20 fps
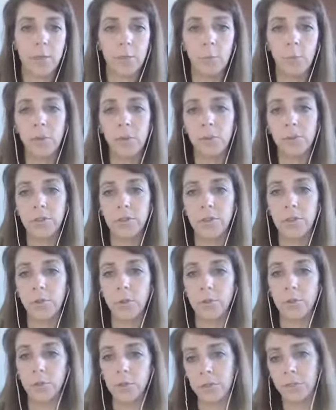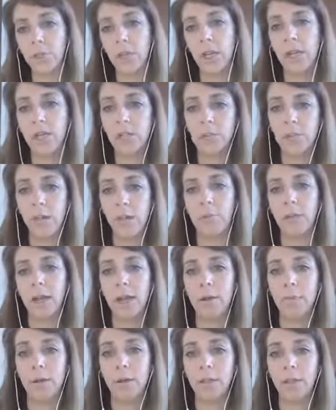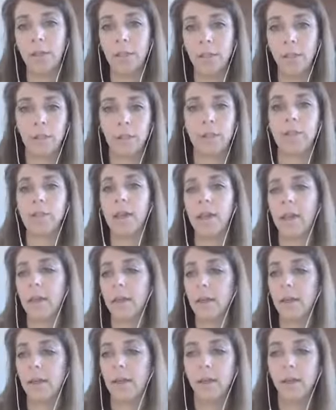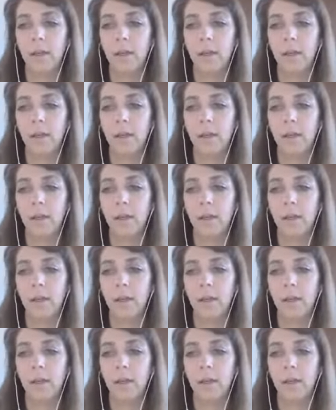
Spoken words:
And what it will do is it'll change that buy button, and it will say